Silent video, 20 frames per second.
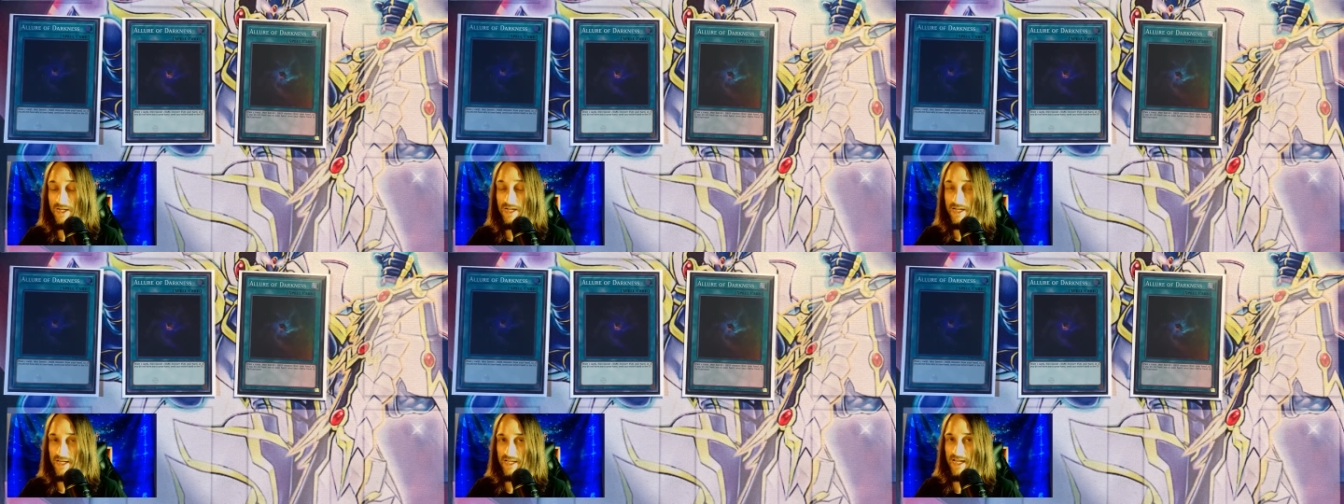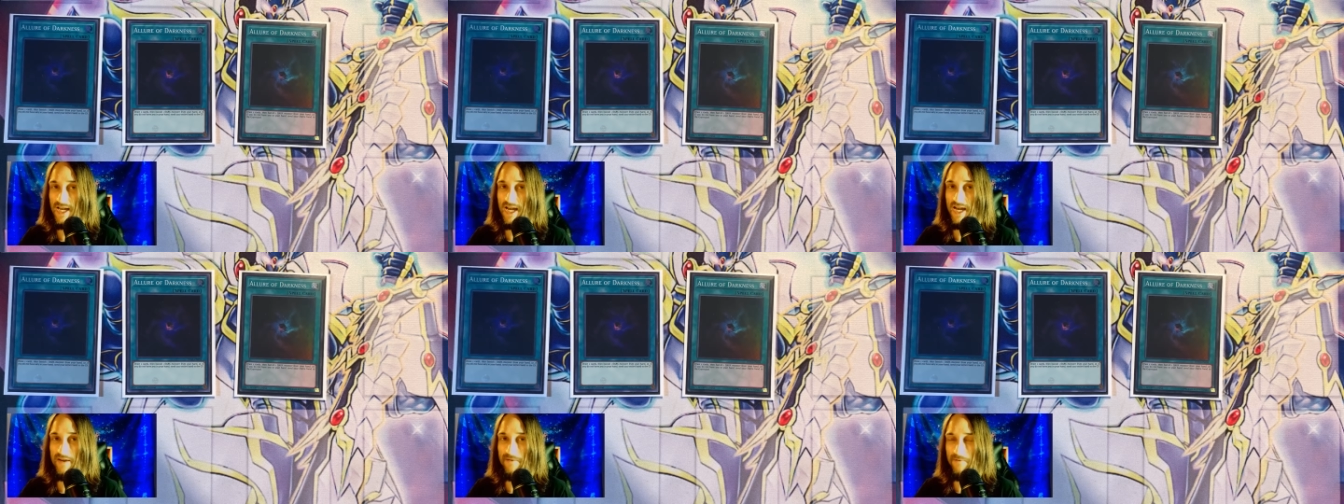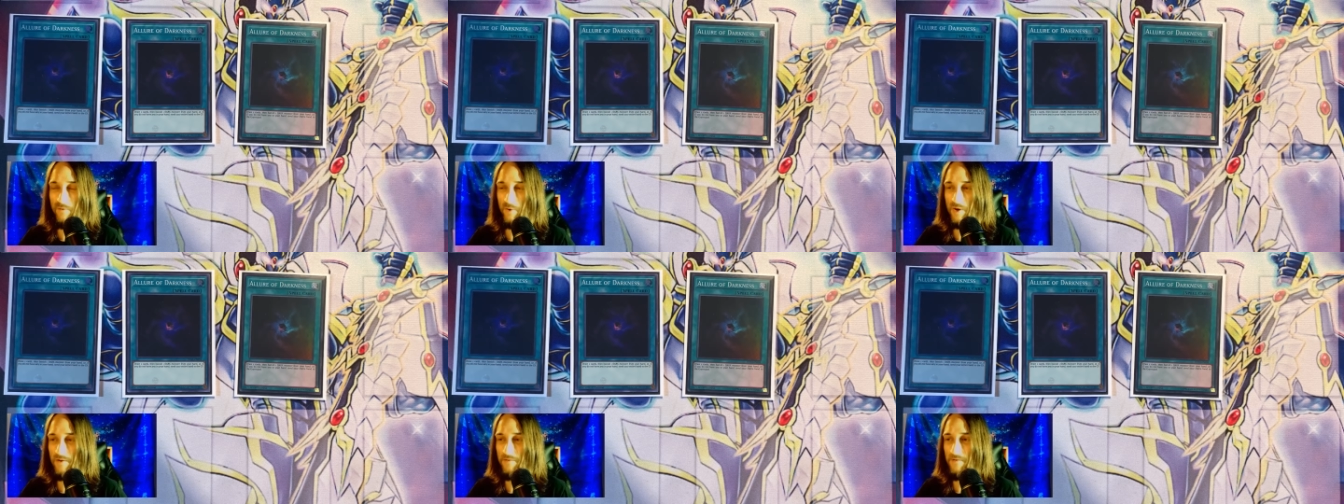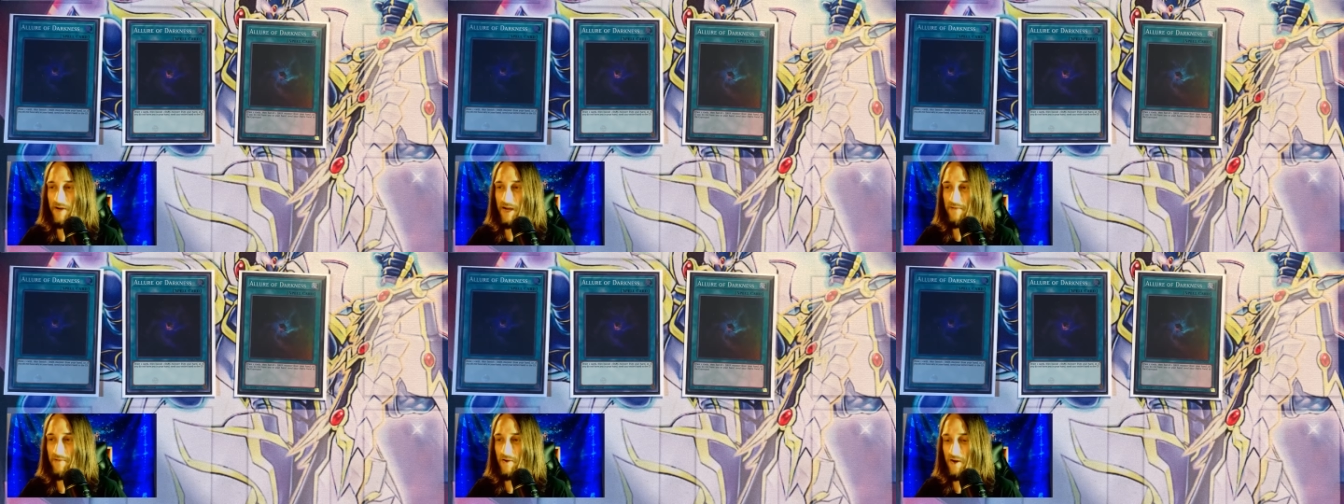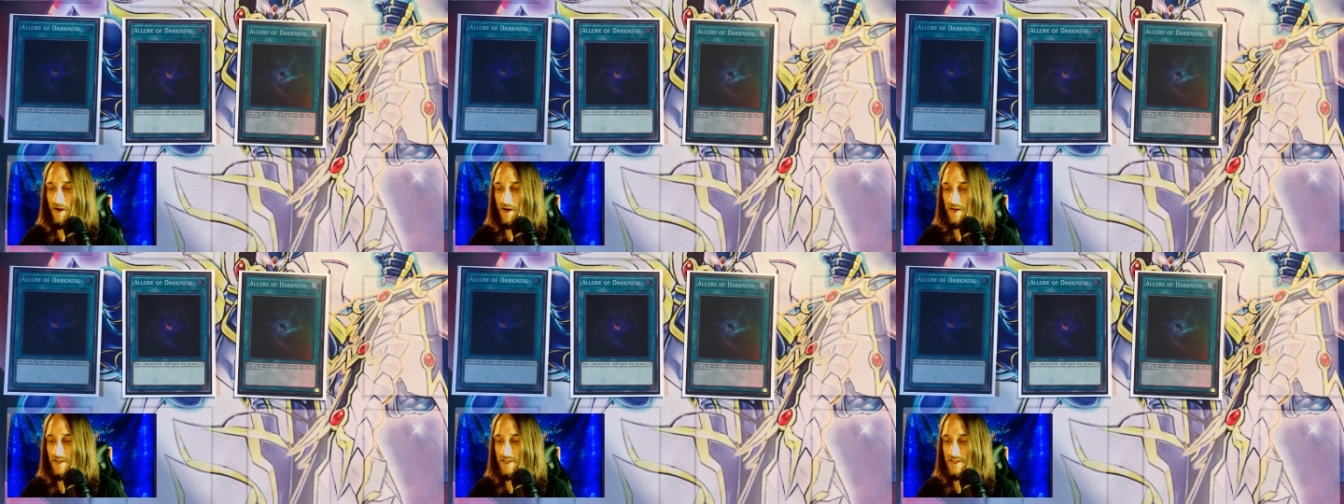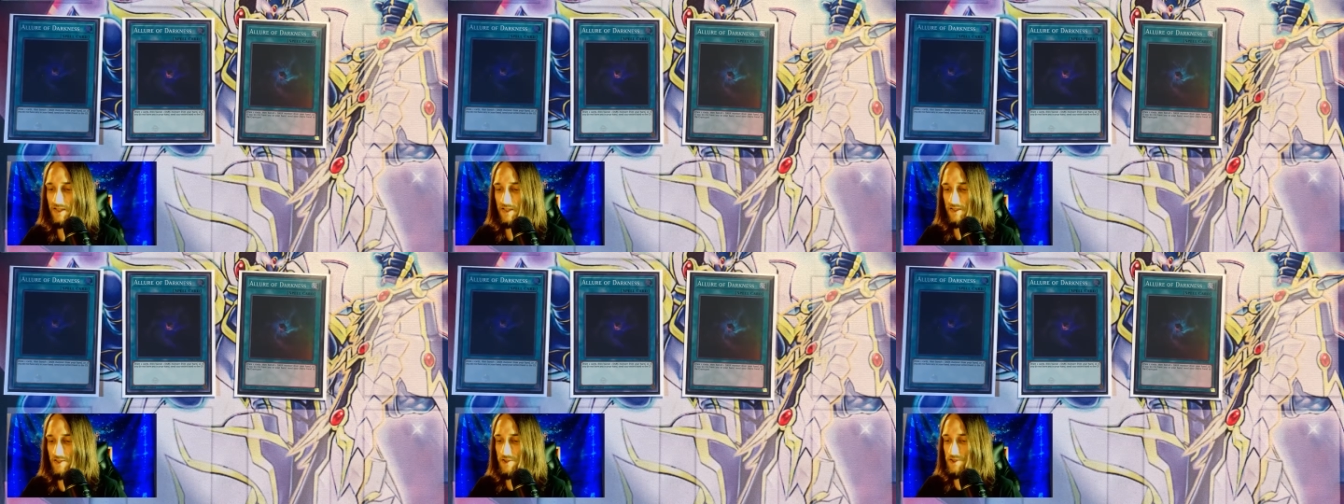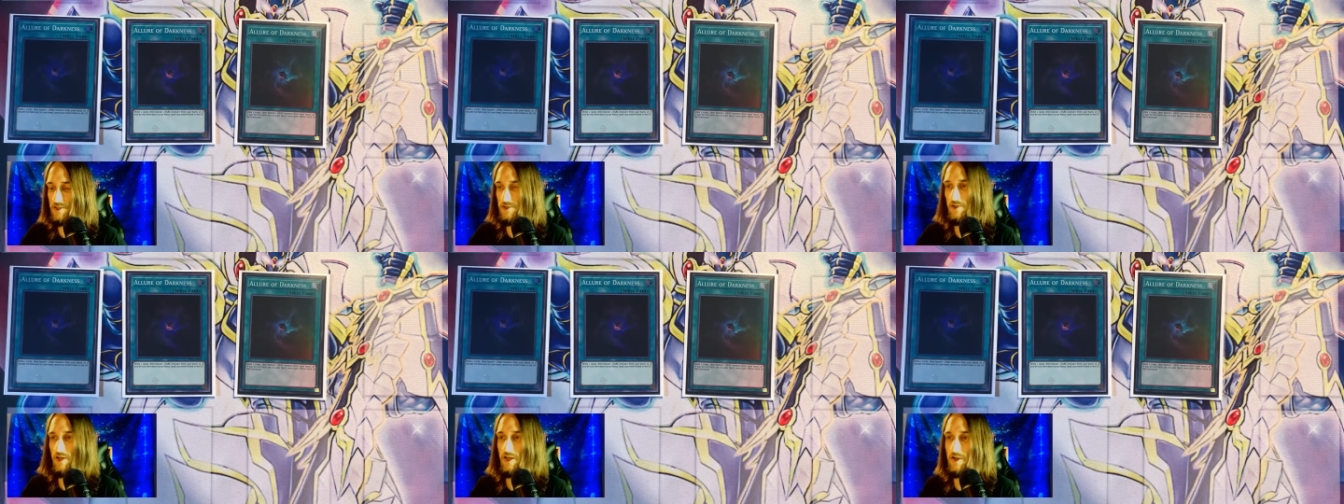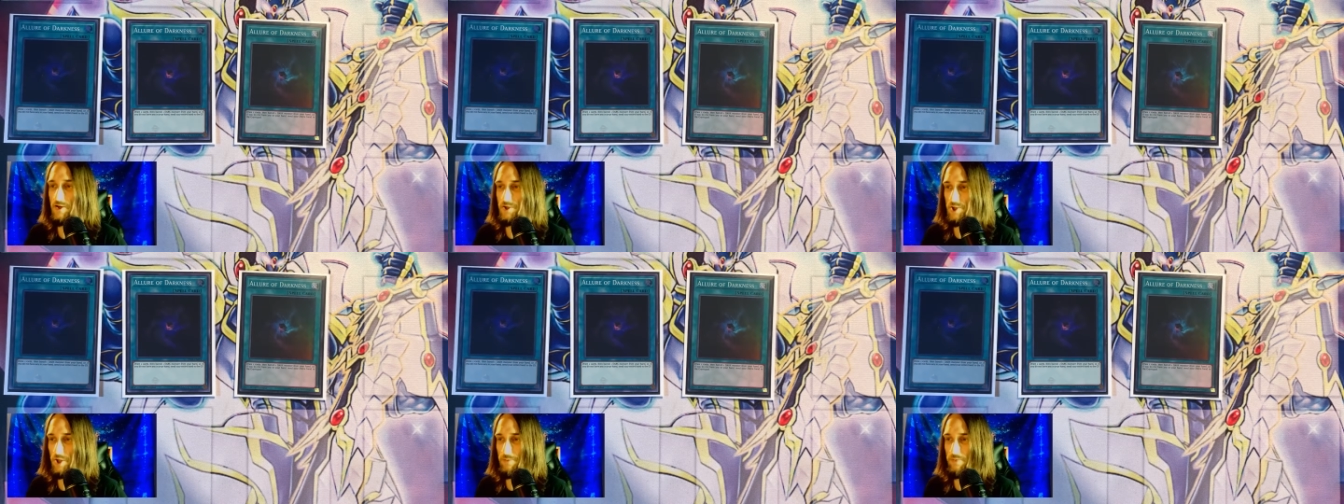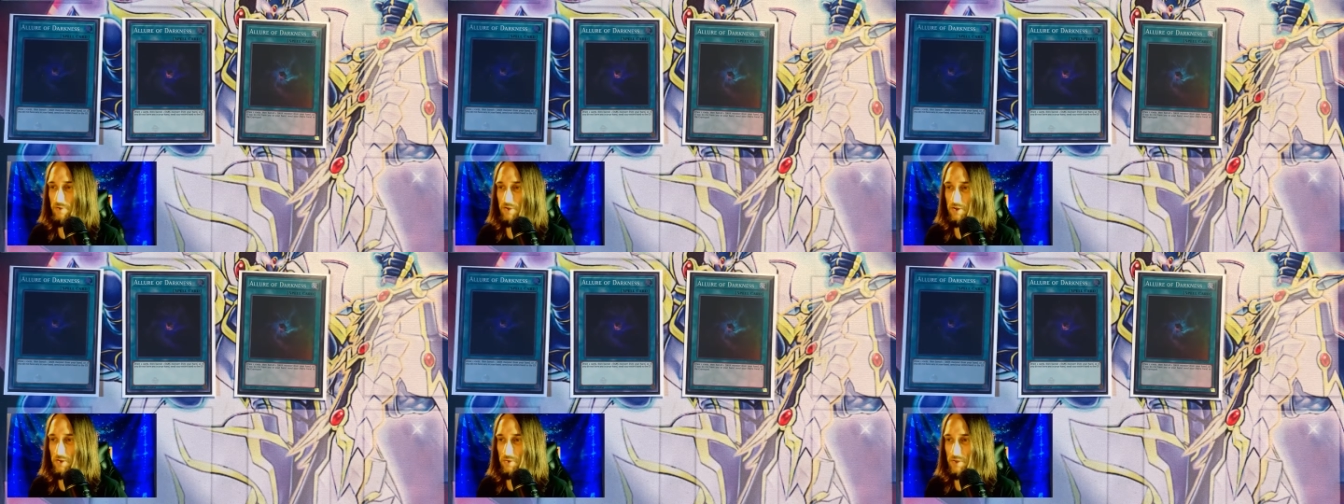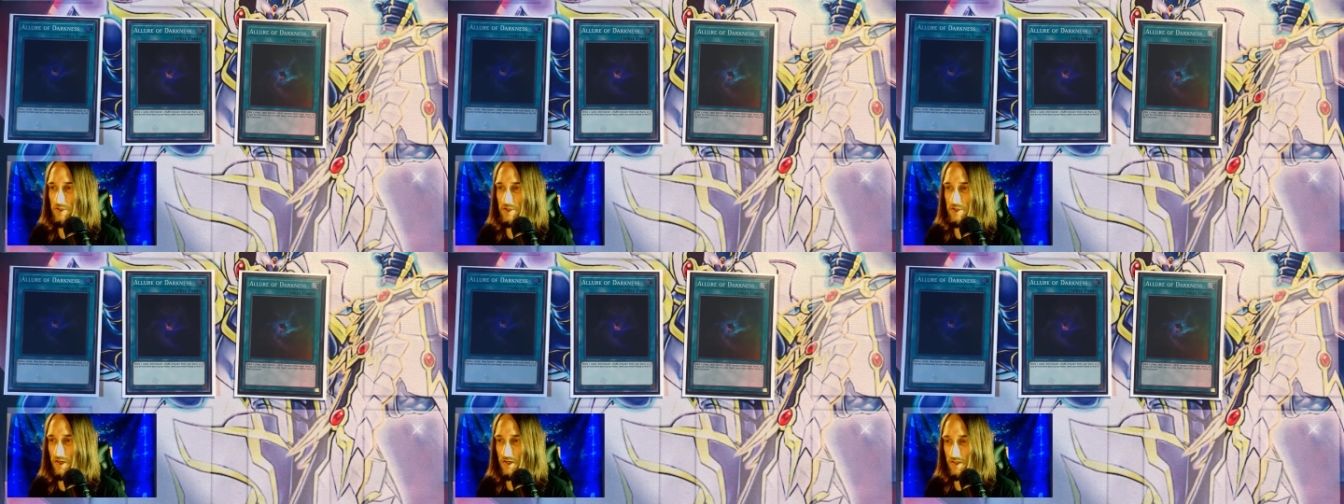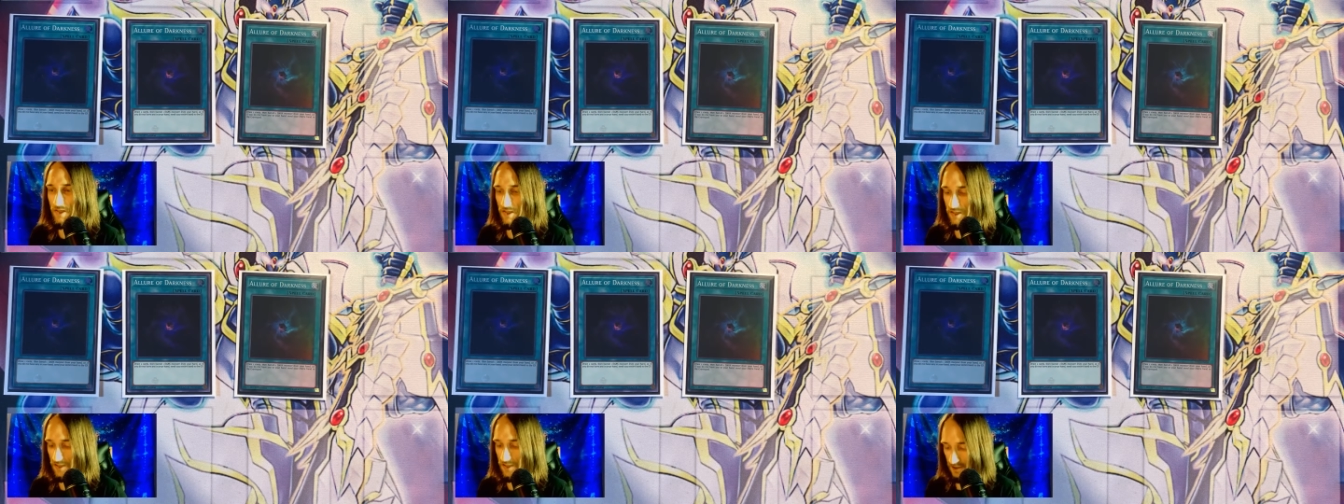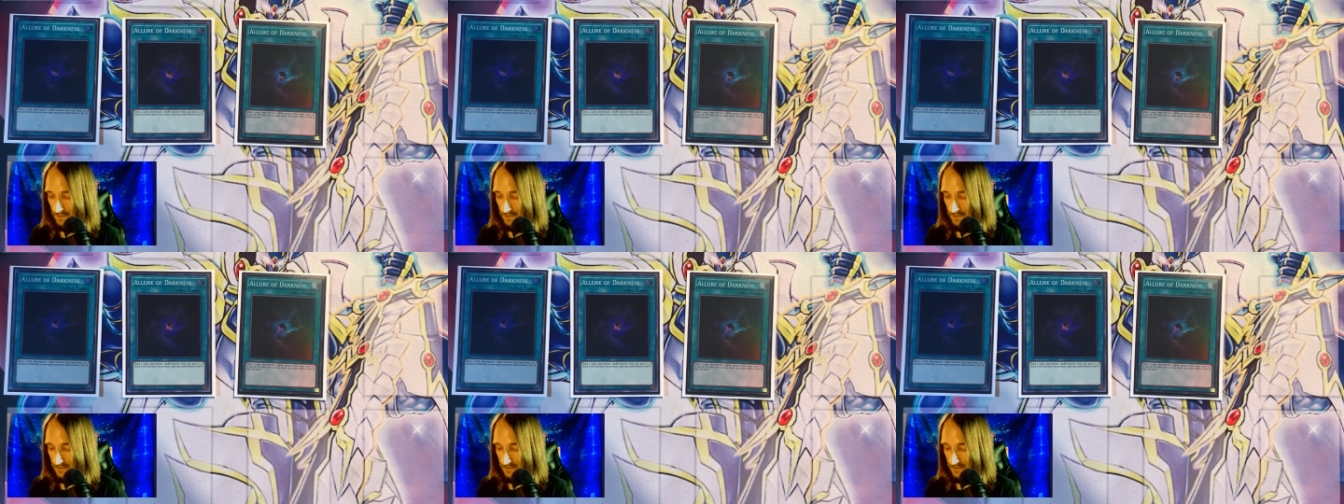yeah, 45 cards, you still get your triple Allure of Darkness.